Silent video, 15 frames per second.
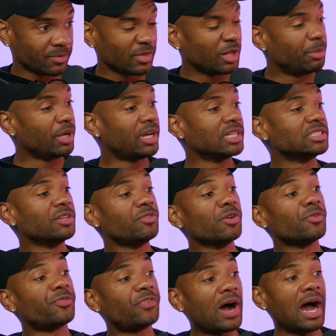Because if you're
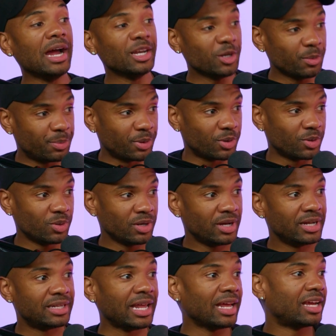findable,
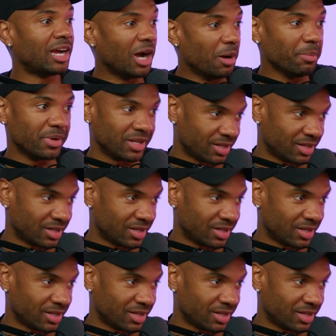they coming.